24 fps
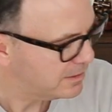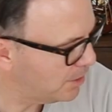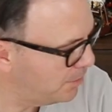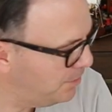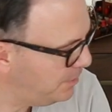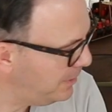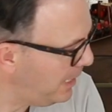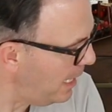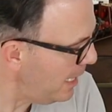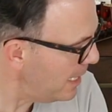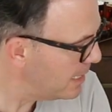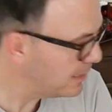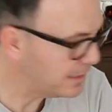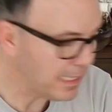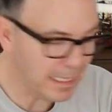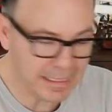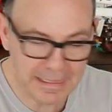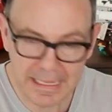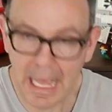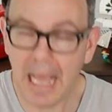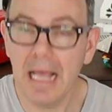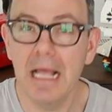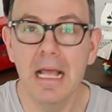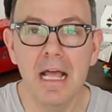yeah,
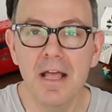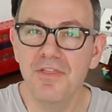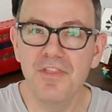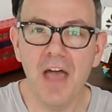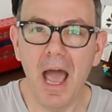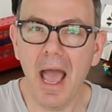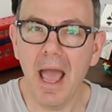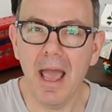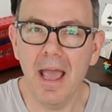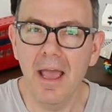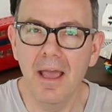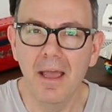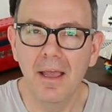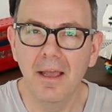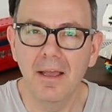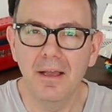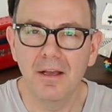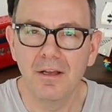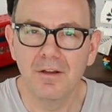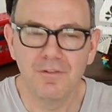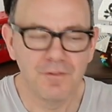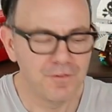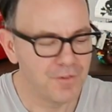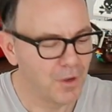that
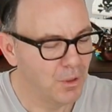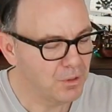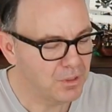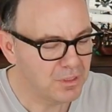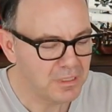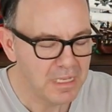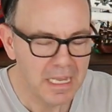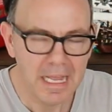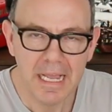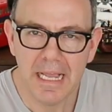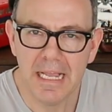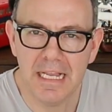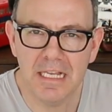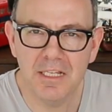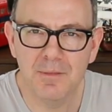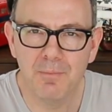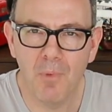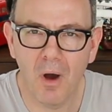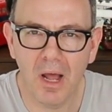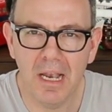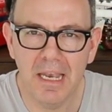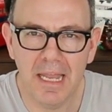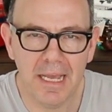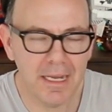folks is
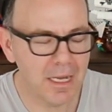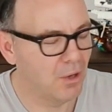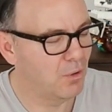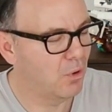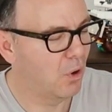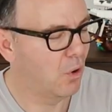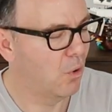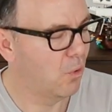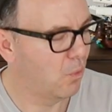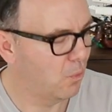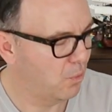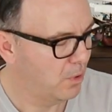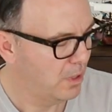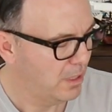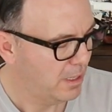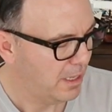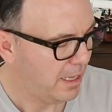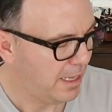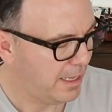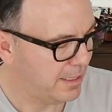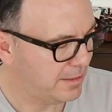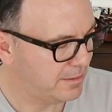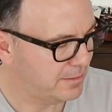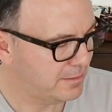my Lego haul,
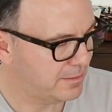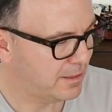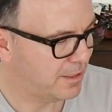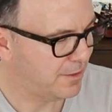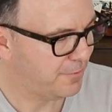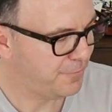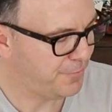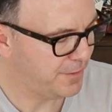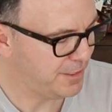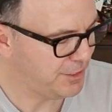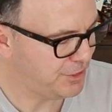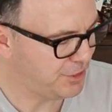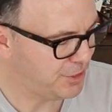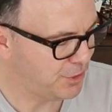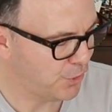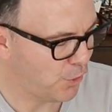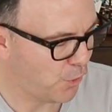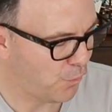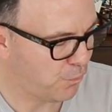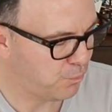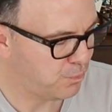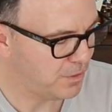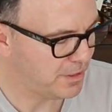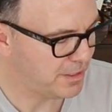and finishing it
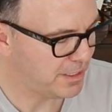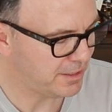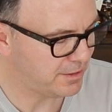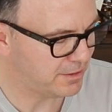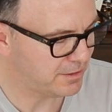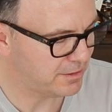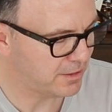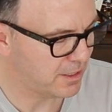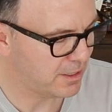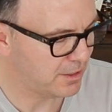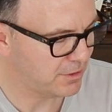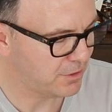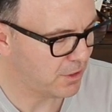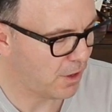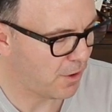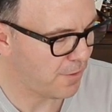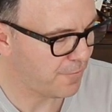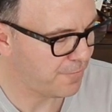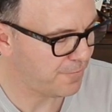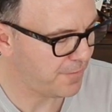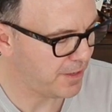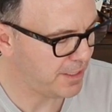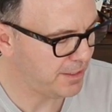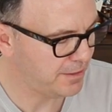off with this
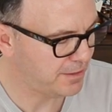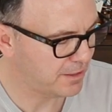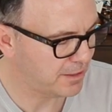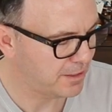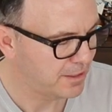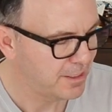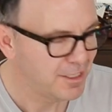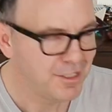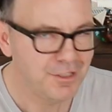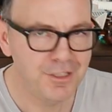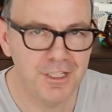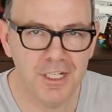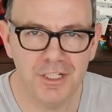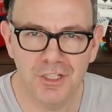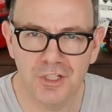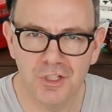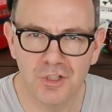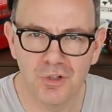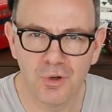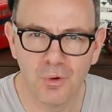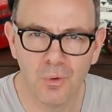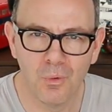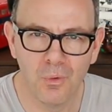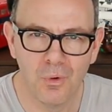Darth Vader
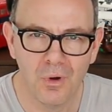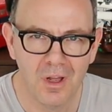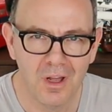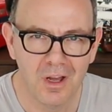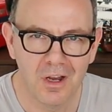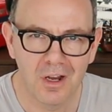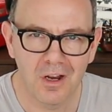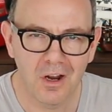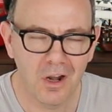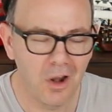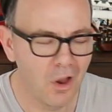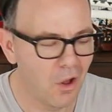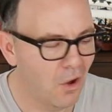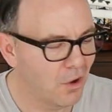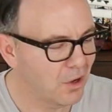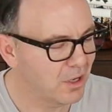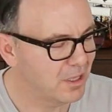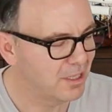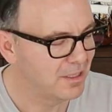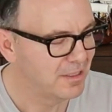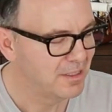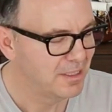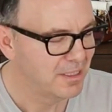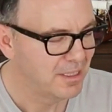digital
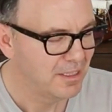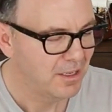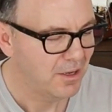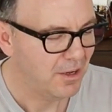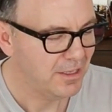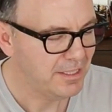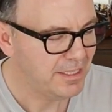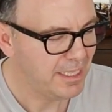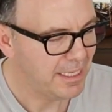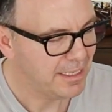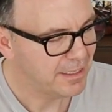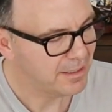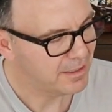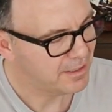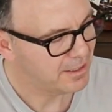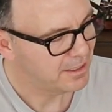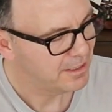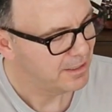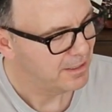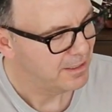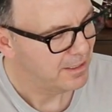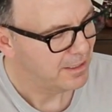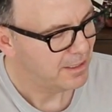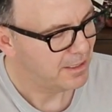clock, I think
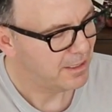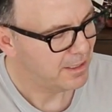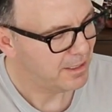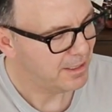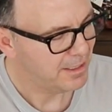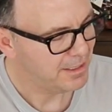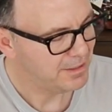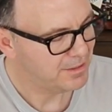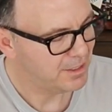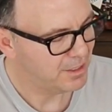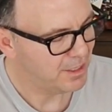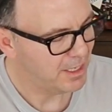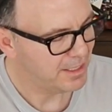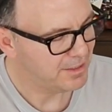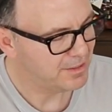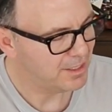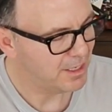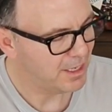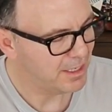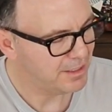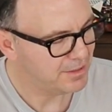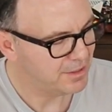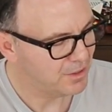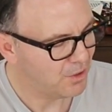
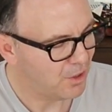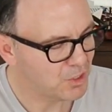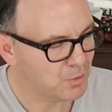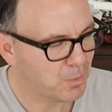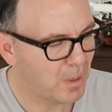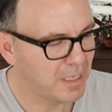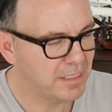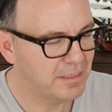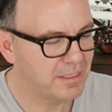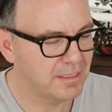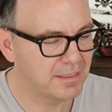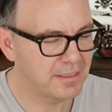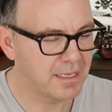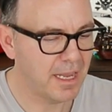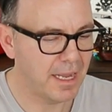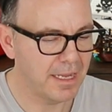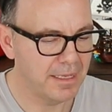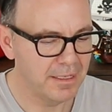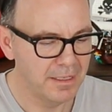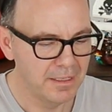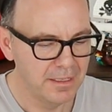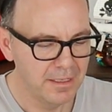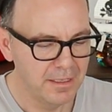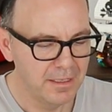is a nice way to
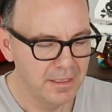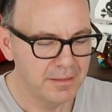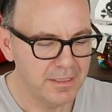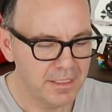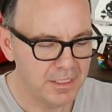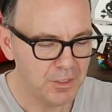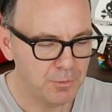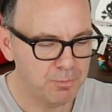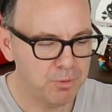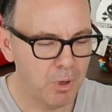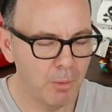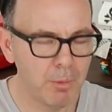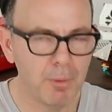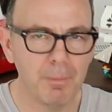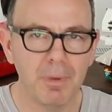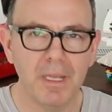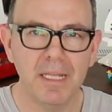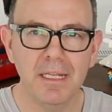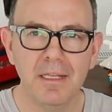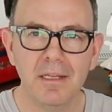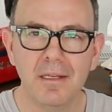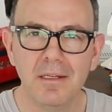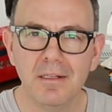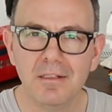say that it's
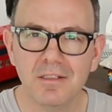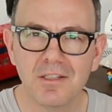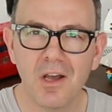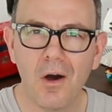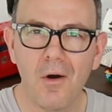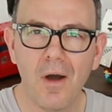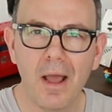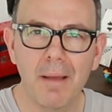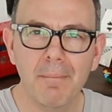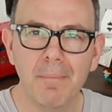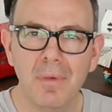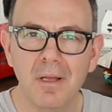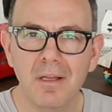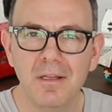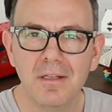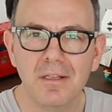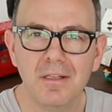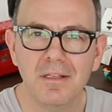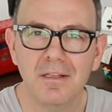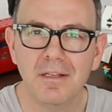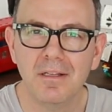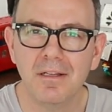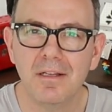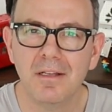probably time
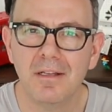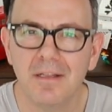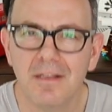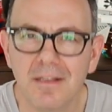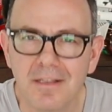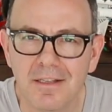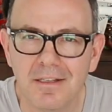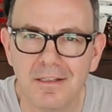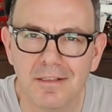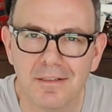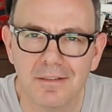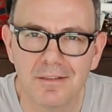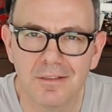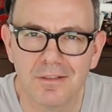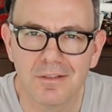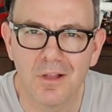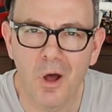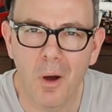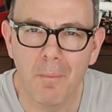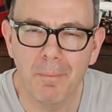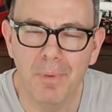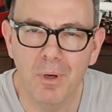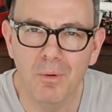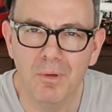to
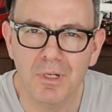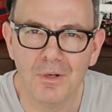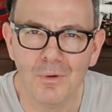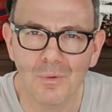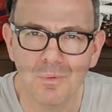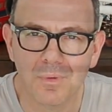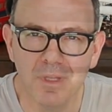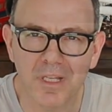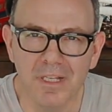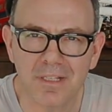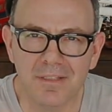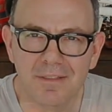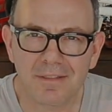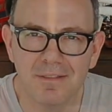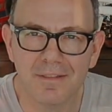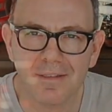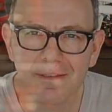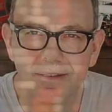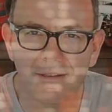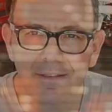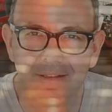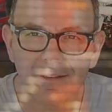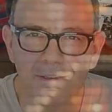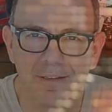start building all
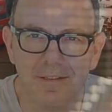this.